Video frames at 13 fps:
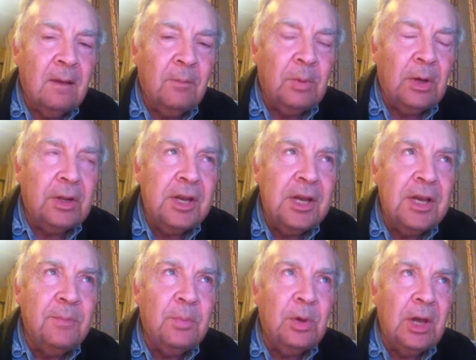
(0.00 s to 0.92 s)
But
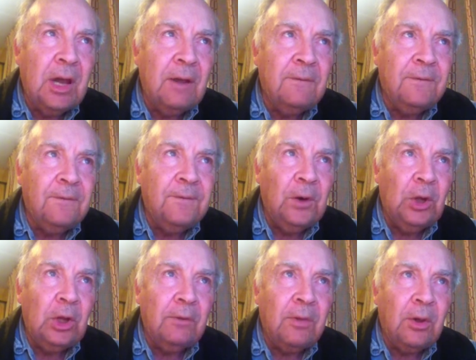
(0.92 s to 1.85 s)
he, being
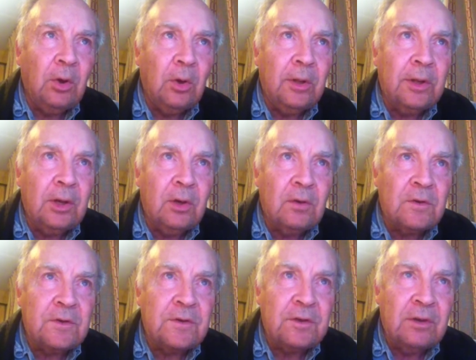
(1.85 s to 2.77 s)
full of the Holy
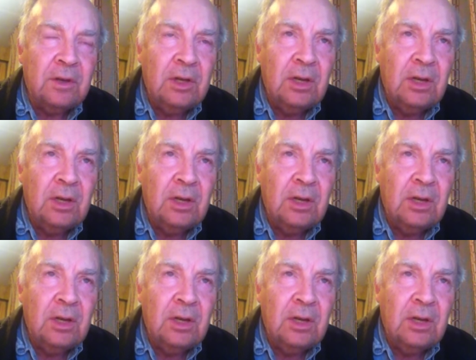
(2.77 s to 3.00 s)
Ghost,